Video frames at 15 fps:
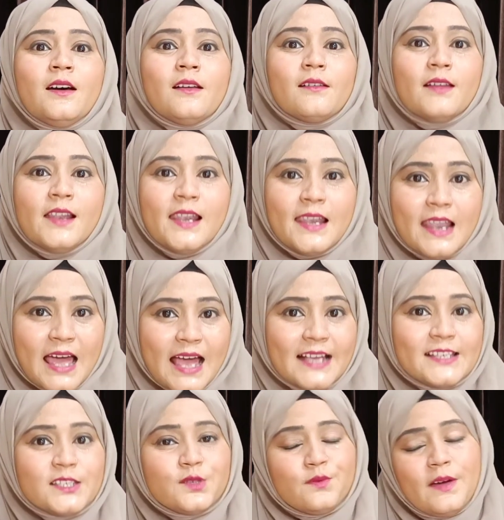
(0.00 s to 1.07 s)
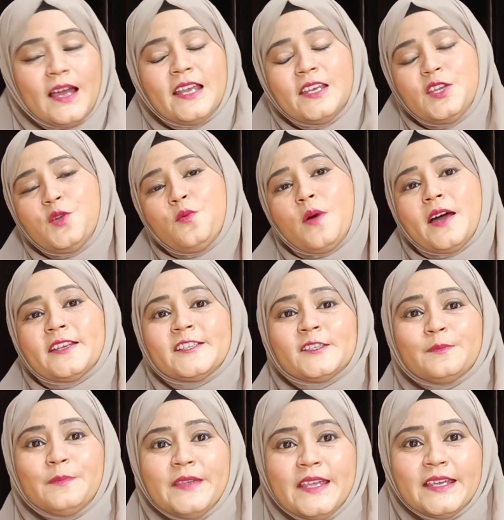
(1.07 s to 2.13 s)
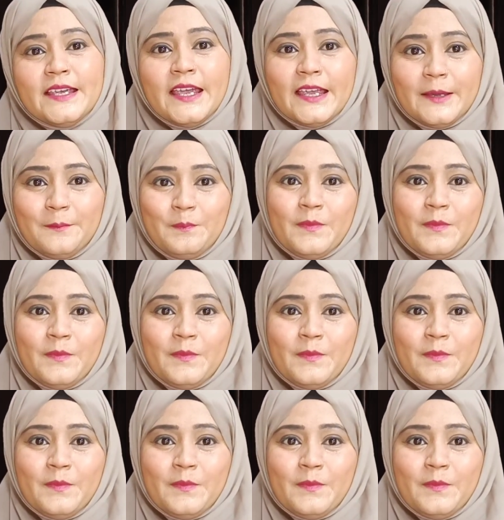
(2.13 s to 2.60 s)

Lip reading: relaxed while you are speaking.